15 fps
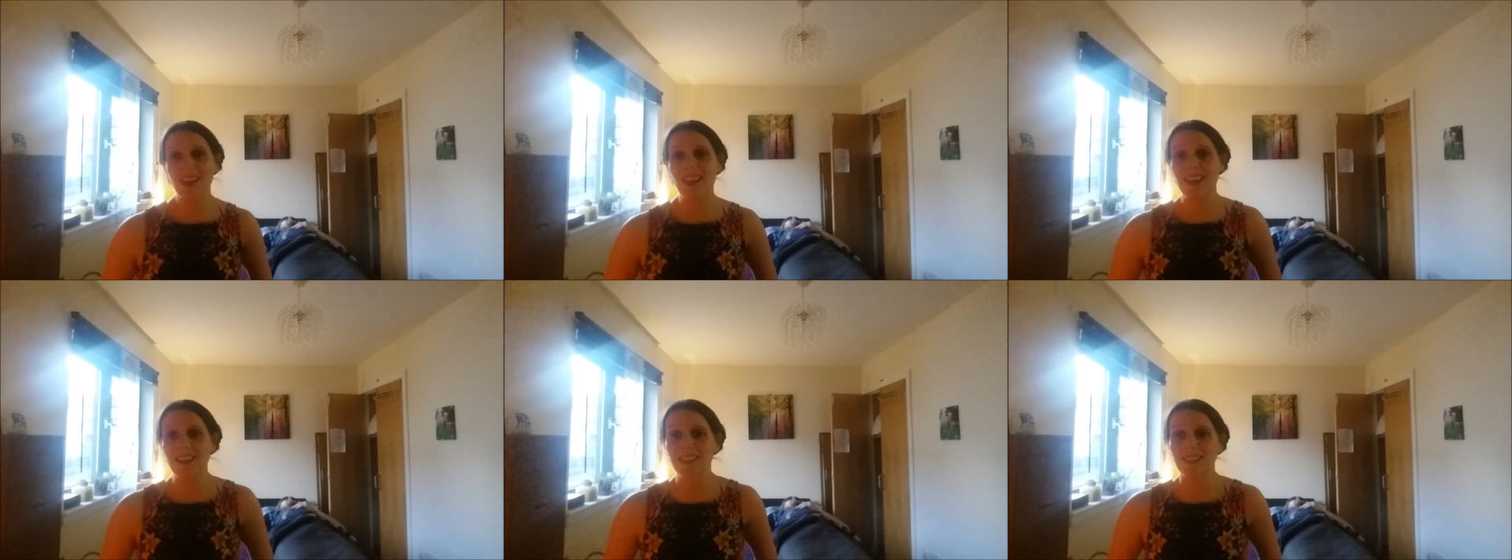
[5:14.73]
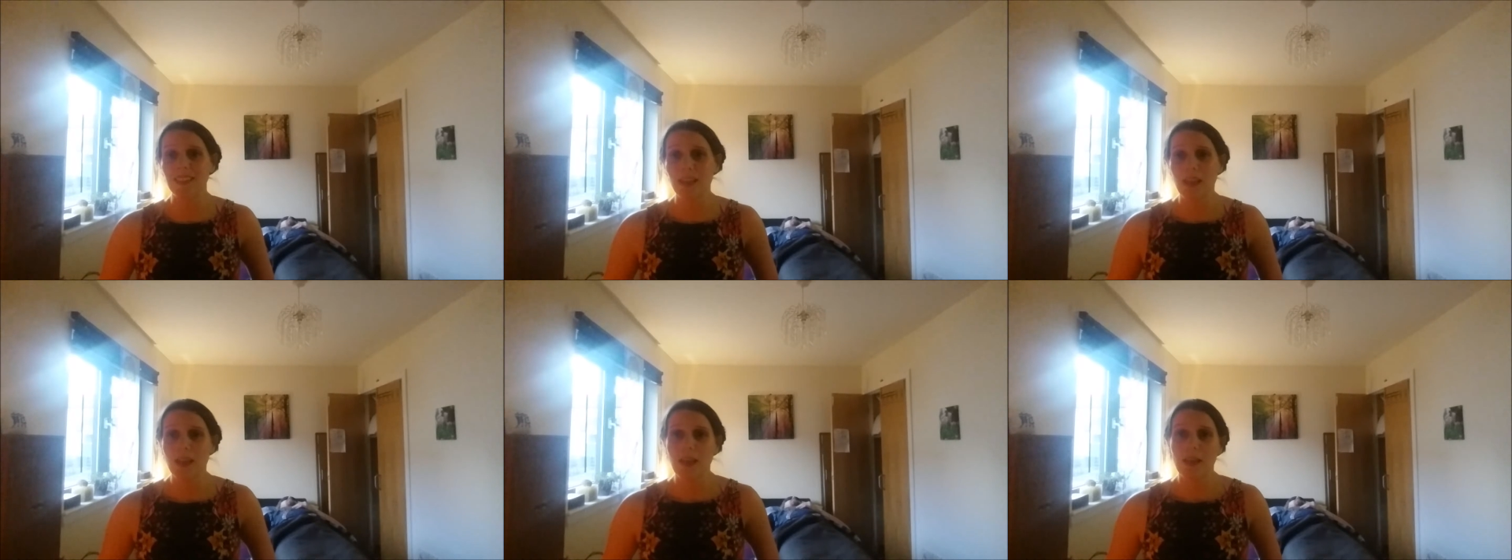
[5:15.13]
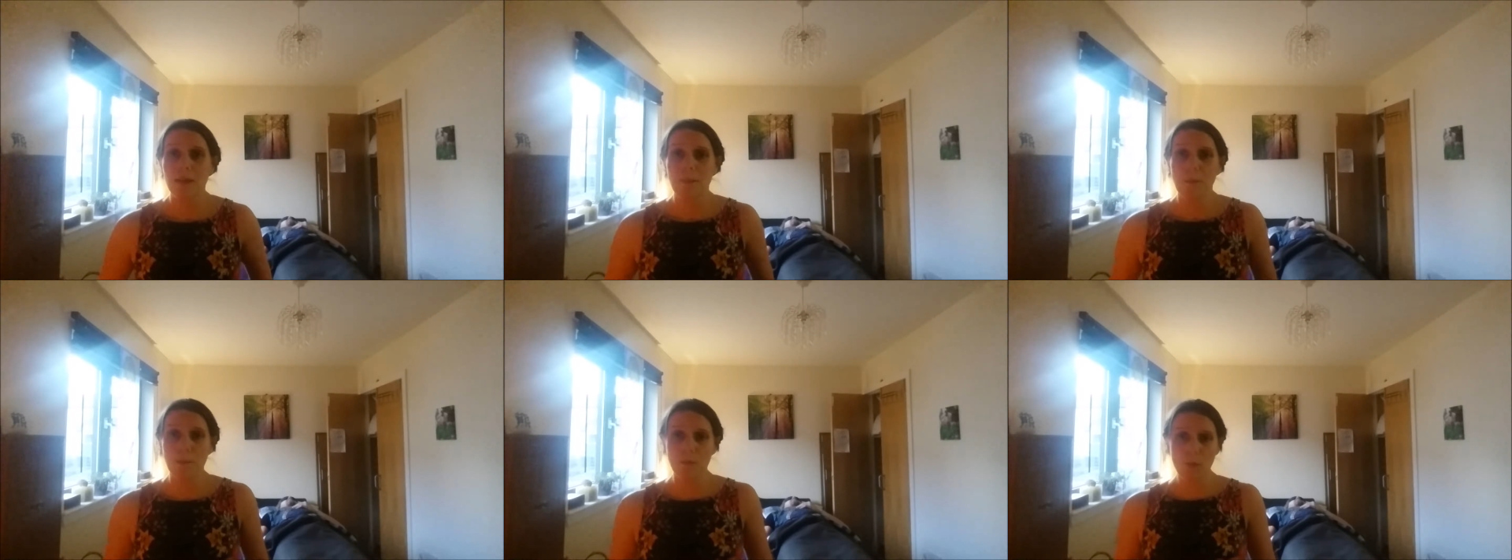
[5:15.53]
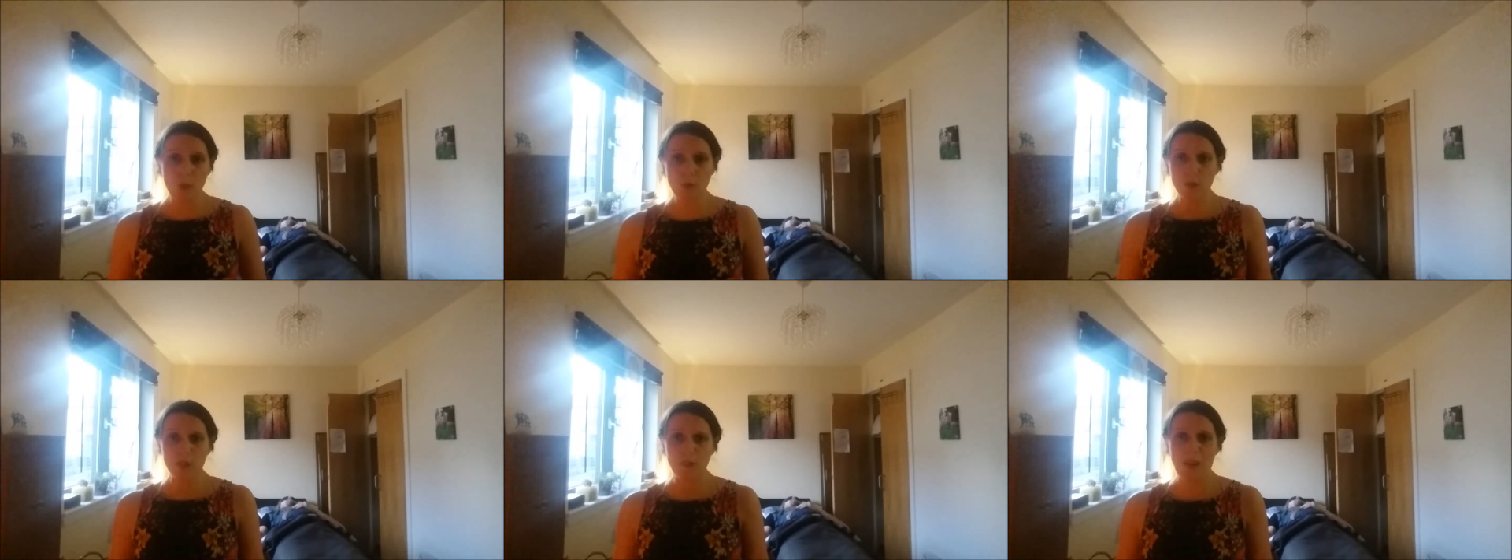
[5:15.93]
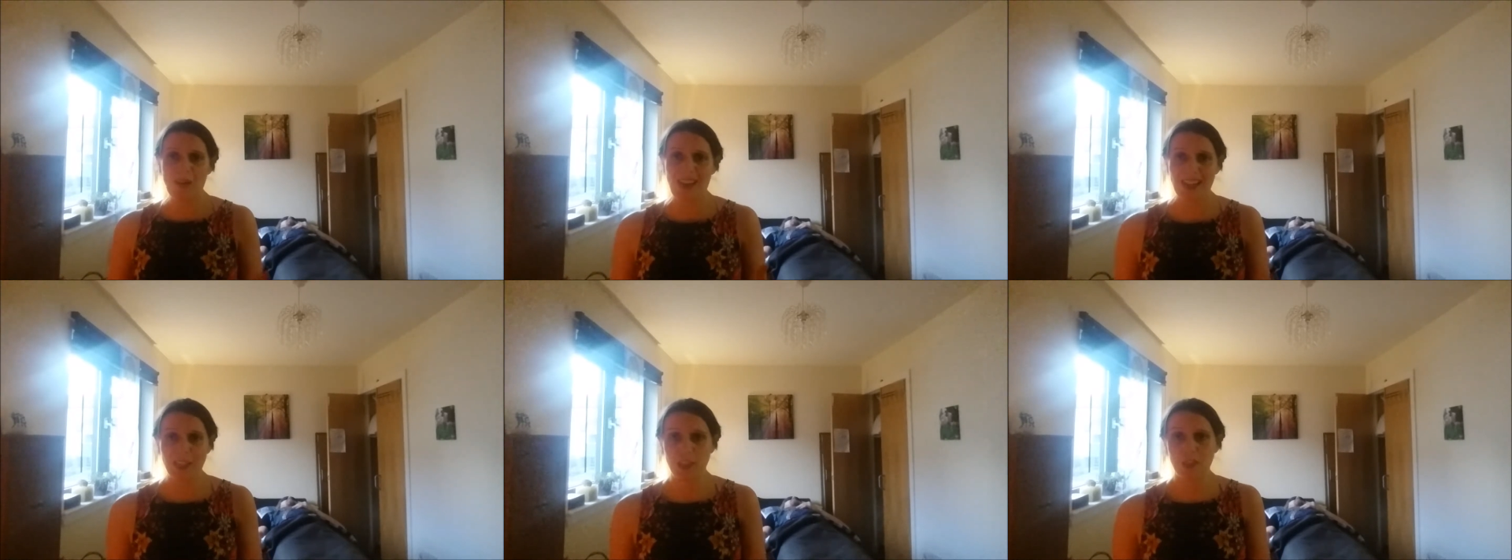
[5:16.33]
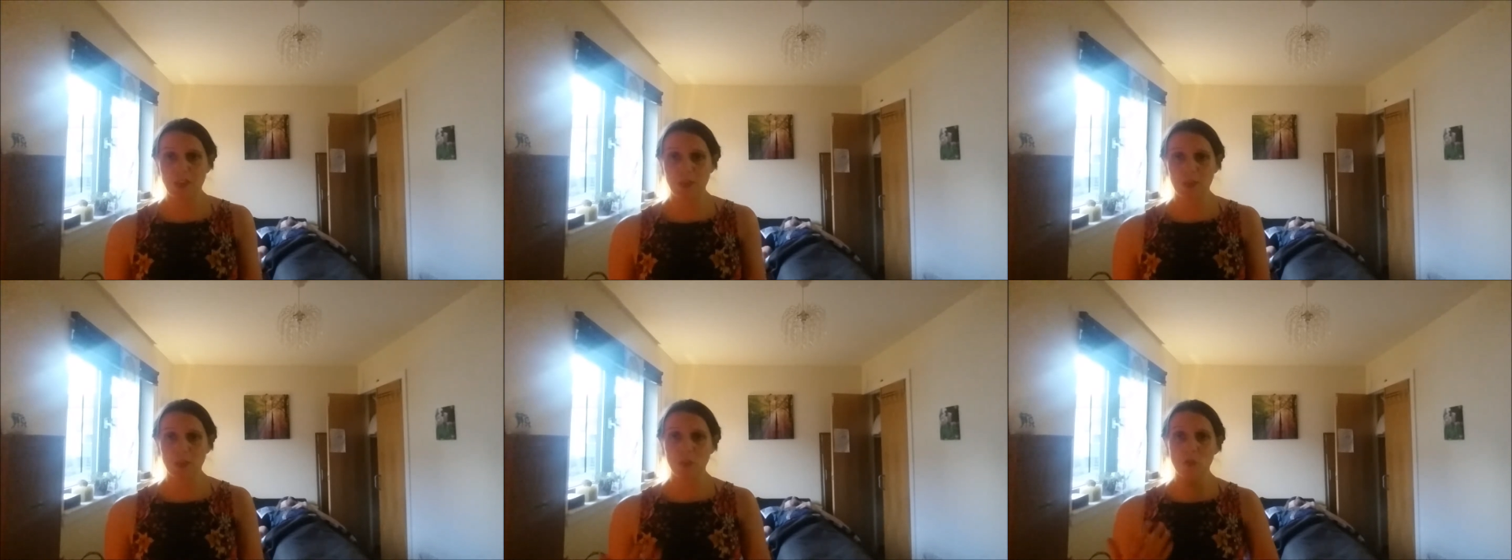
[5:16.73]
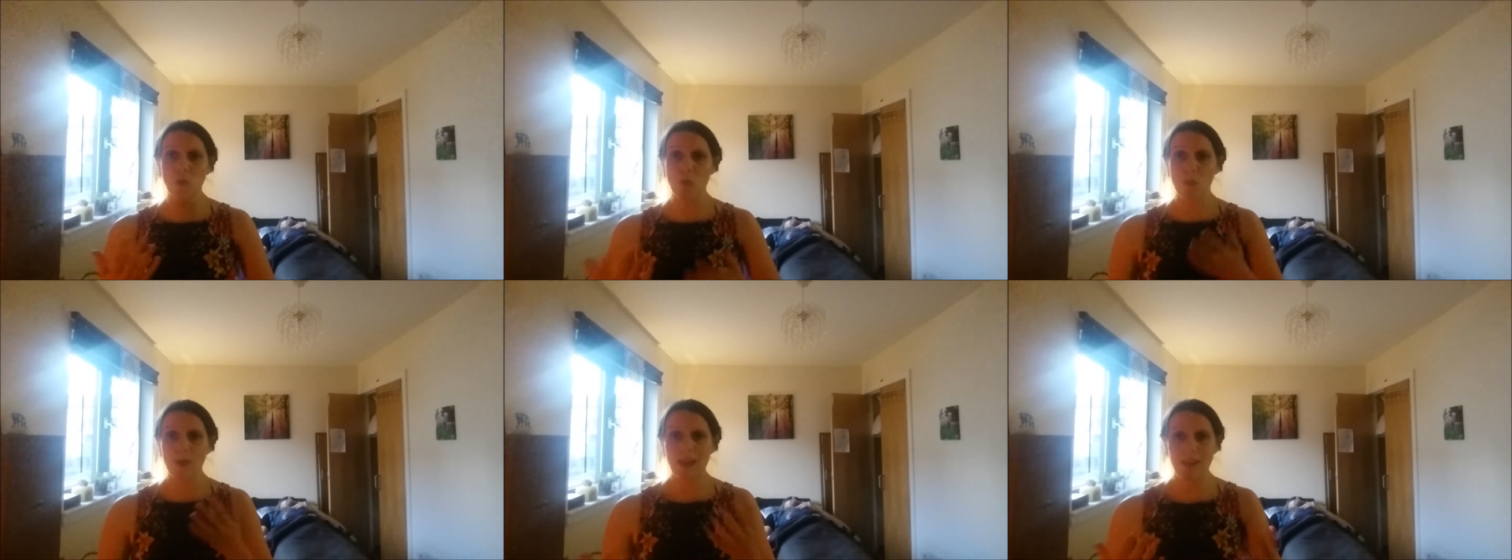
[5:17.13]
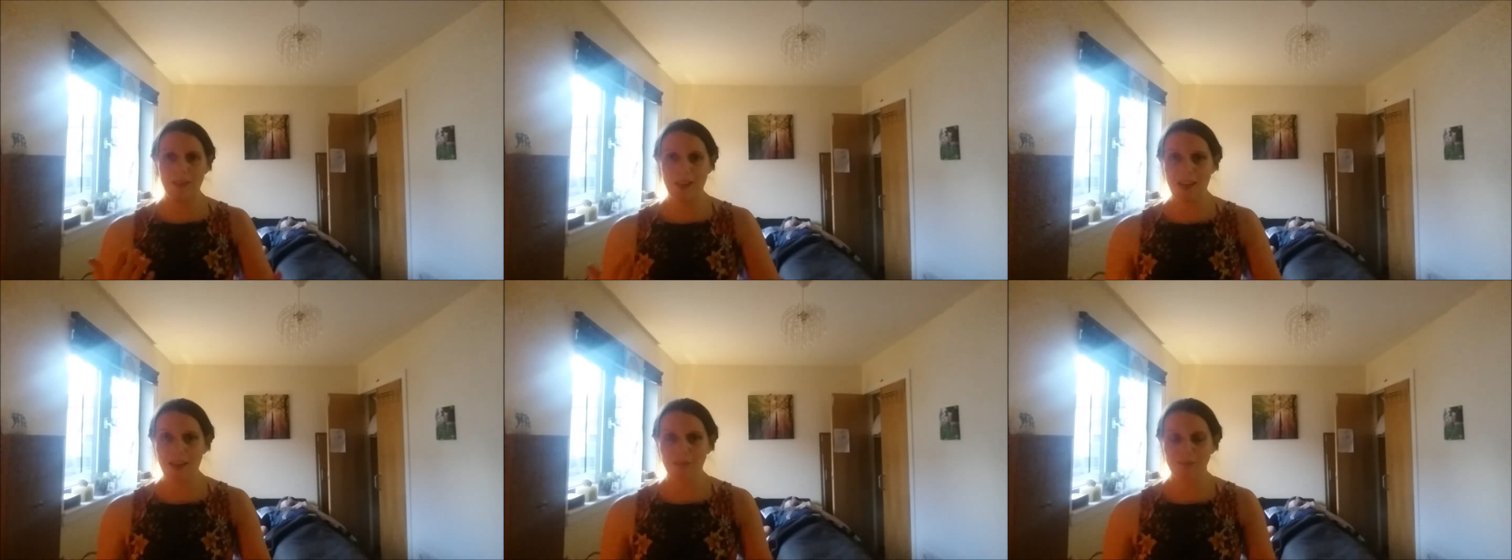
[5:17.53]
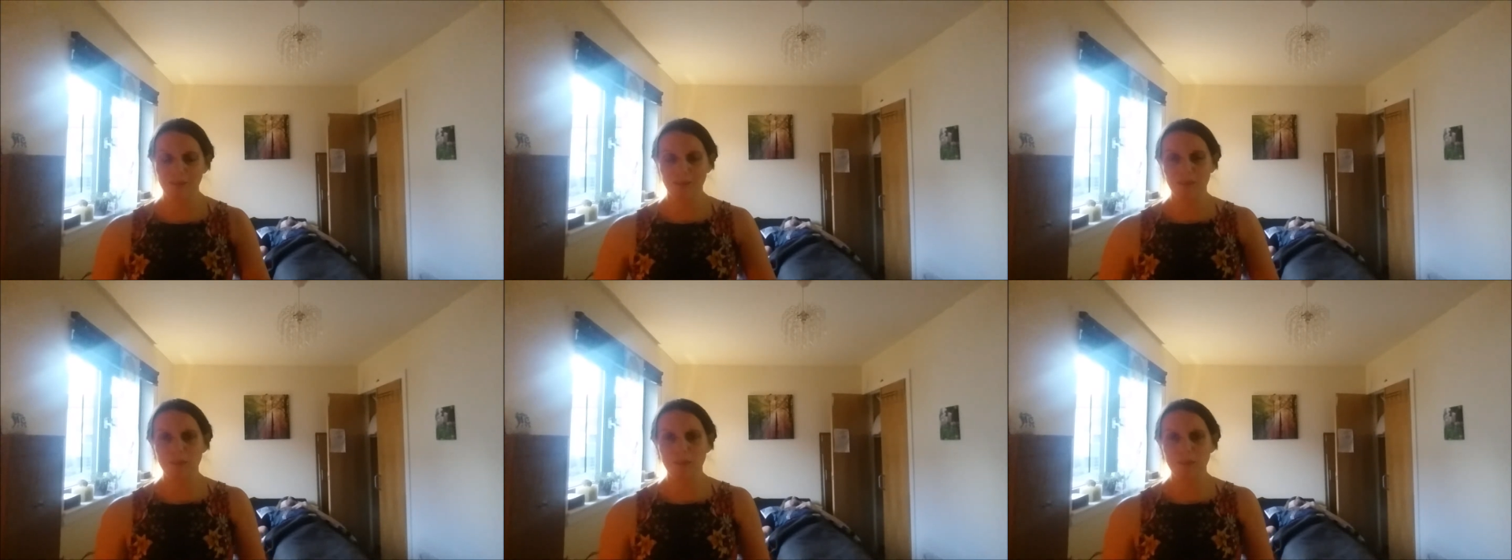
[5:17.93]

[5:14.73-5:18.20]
And most practitioners go by that,